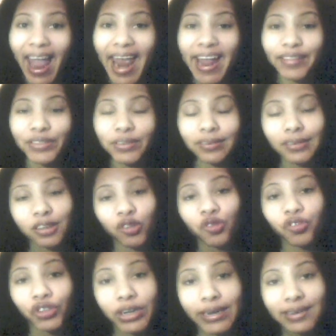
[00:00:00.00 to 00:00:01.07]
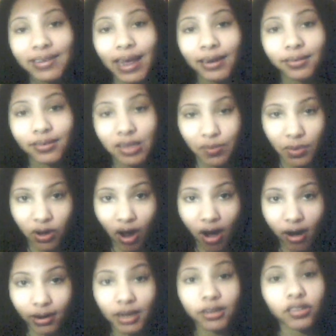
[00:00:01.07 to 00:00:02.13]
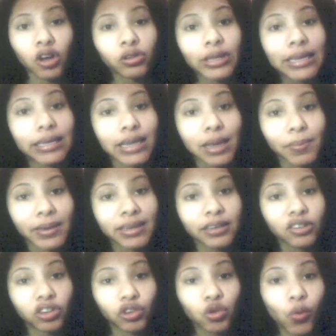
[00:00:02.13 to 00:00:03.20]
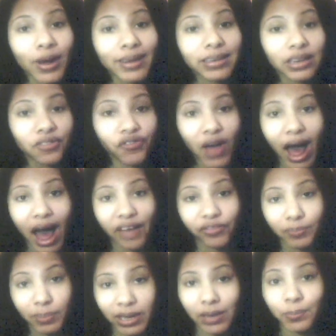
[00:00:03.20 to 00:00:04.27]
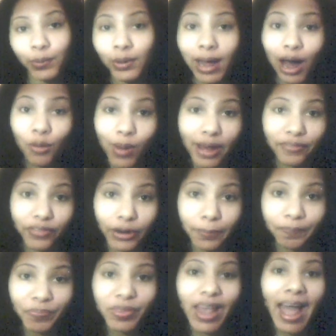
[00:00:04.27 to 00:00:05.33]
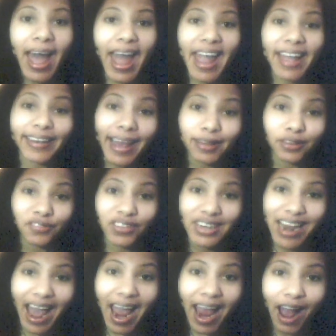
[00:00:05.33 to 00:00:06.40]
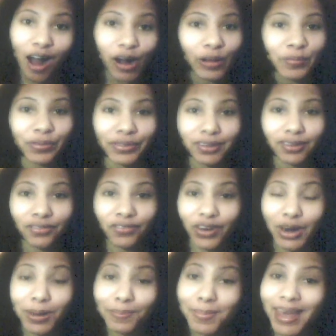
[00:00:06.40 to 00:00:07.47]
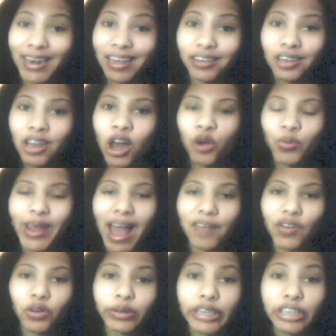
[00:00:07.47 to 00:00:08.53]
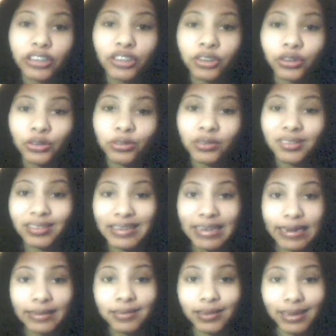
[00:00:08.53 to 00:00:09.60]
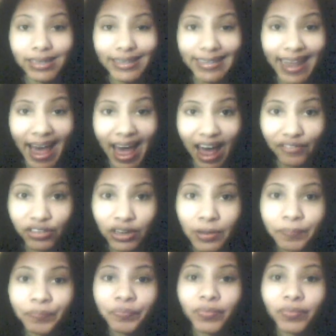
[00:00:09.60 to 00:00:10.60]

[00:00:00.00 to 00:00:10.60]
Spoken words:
And this is a free teleseminar. It's only limited to 25 people, however. And as of now, this very minute, we have only 2 seats left,